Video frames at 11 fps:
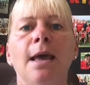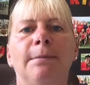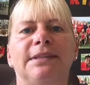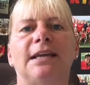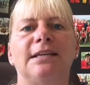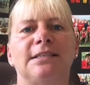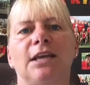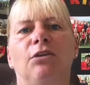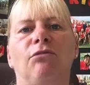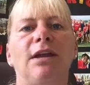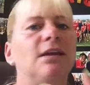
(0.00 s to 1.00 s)
But that is a
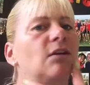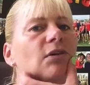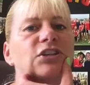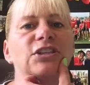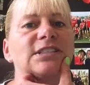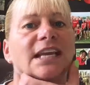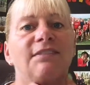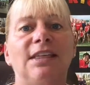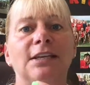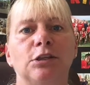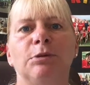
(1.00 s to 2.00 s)
great question, Dave.
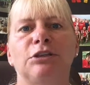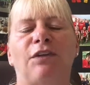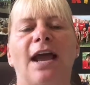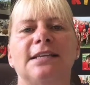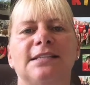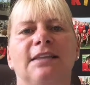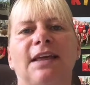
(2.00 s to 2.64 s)
Thanks so much for asking.